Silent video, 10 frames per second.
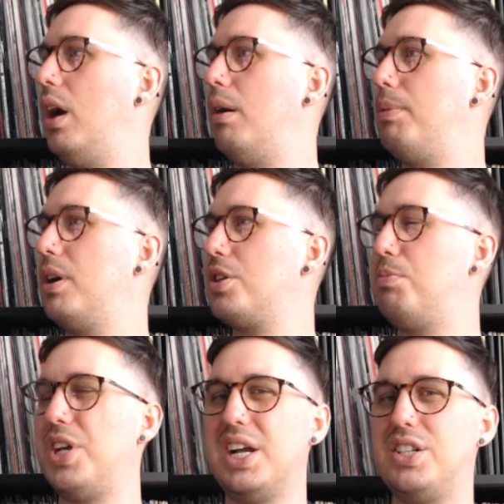because
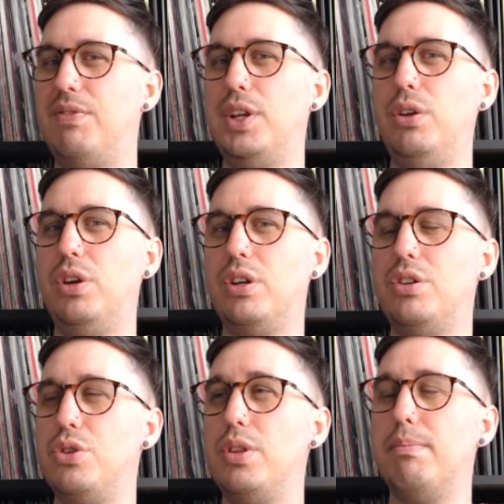objectively you can
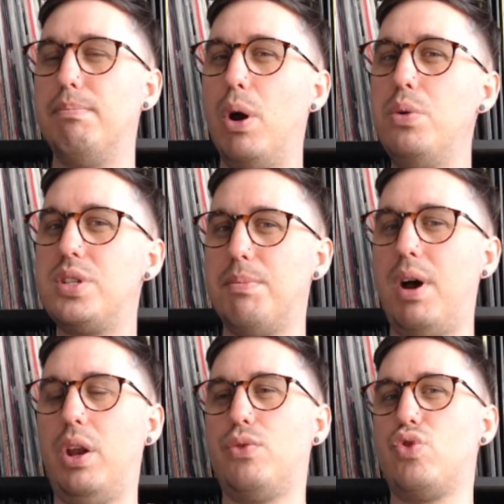do the most
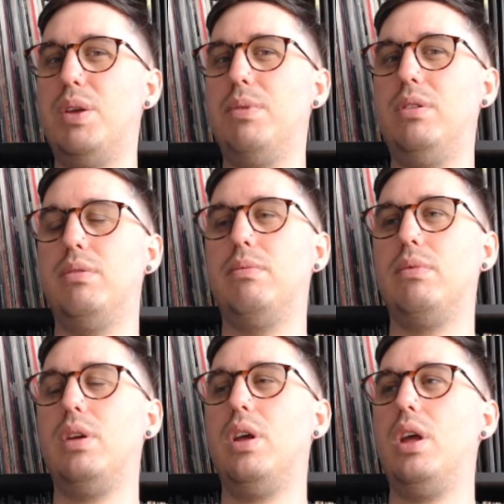amount of treatment.
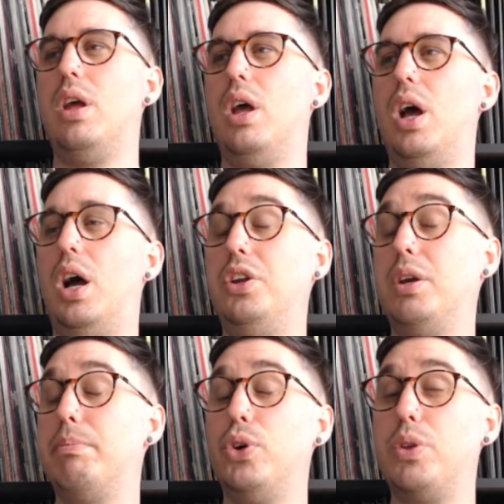You can
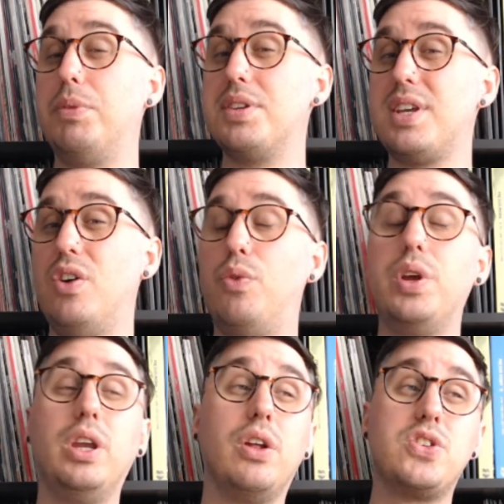build them yourself, or you
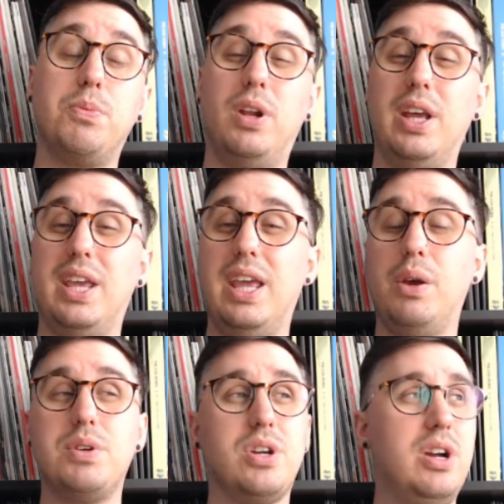can go to someone like Git,
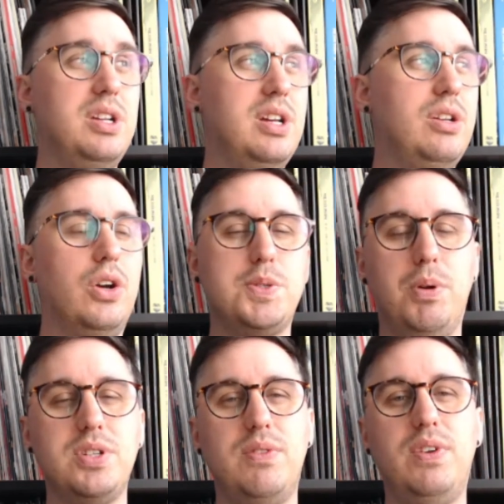which I did. Not a
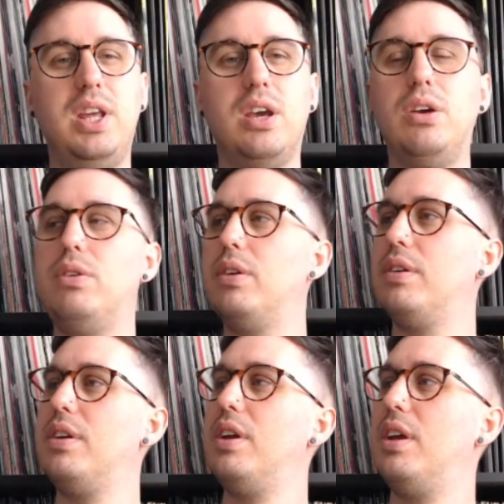sponsored video.
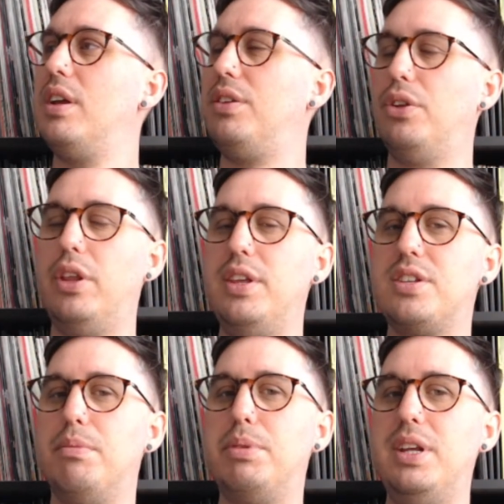None of these
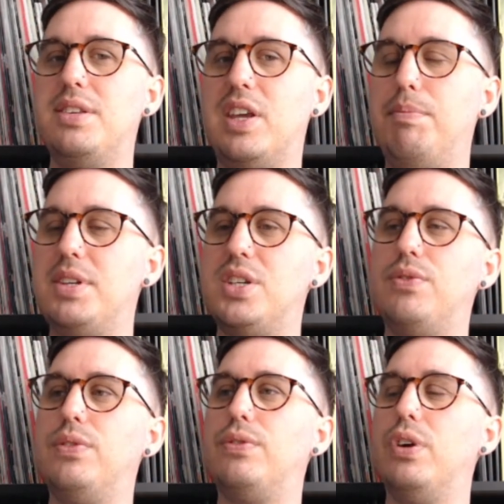companies give me stuff
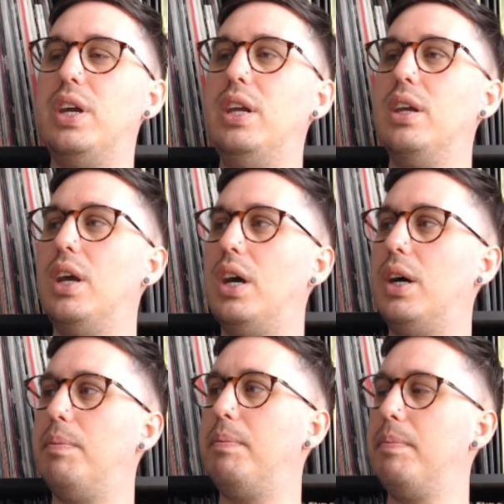for free.
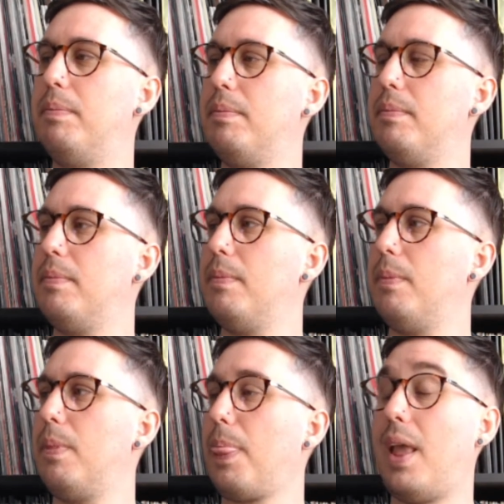
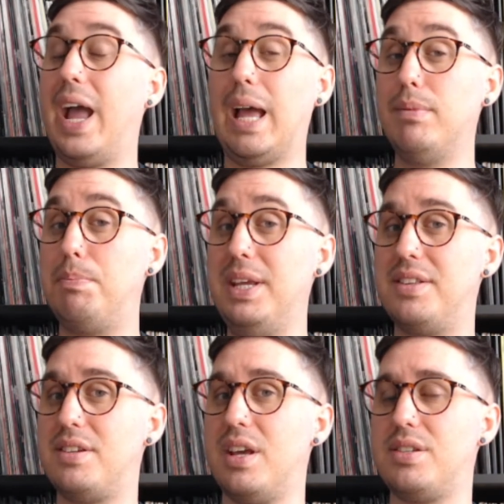I am a beta
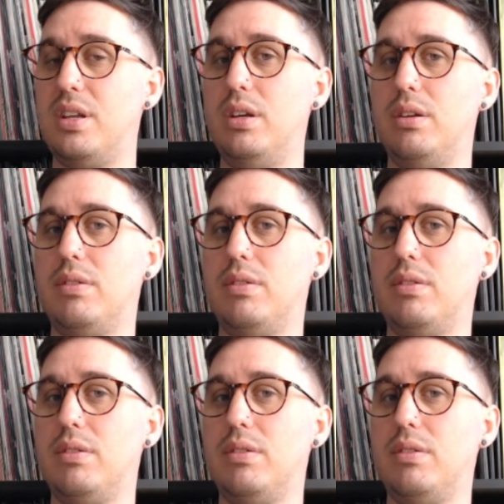tester